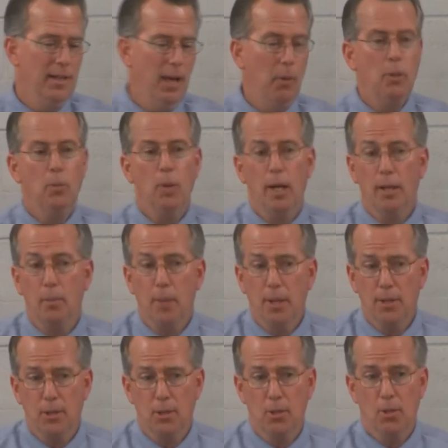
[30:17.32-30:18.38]
I wouldn't
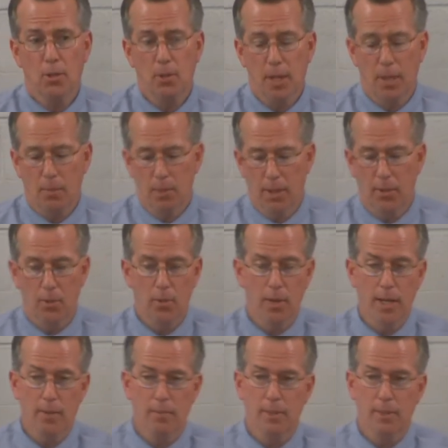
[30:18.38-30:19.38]
recommend that you do that, by the way,